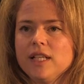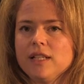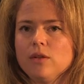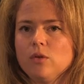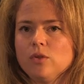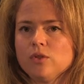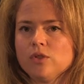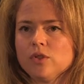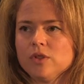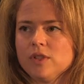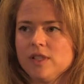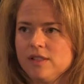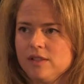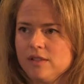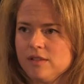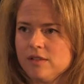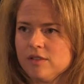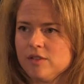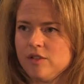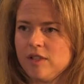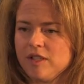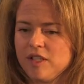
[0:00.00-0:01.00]
and also
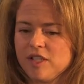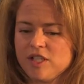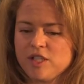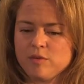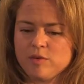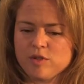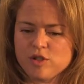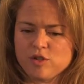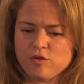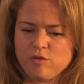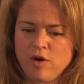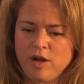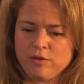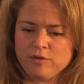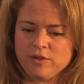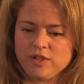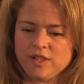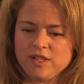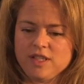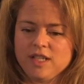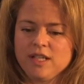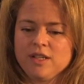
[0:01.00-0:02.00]
this strategy was
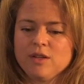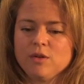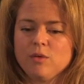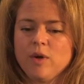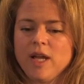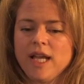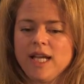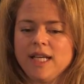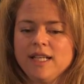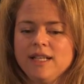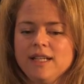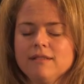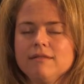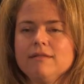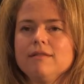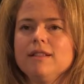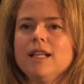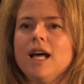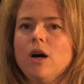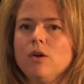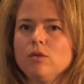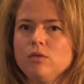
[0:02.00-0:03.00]
drafted in a way that
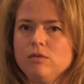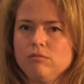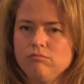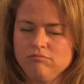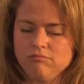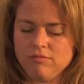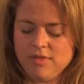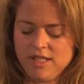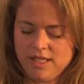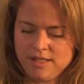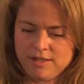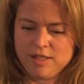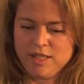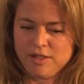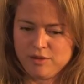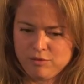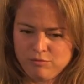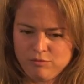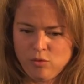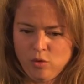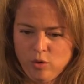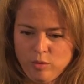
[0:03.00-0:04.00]
now is
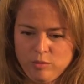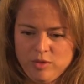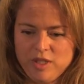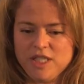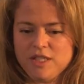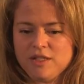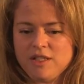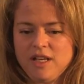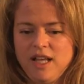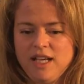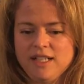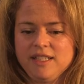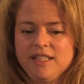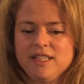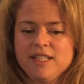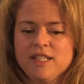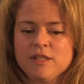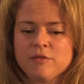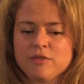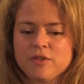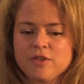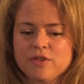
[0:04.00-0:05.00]
normally slightly
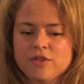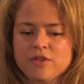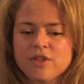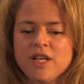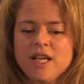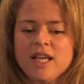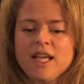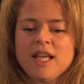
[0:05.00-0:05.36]
different.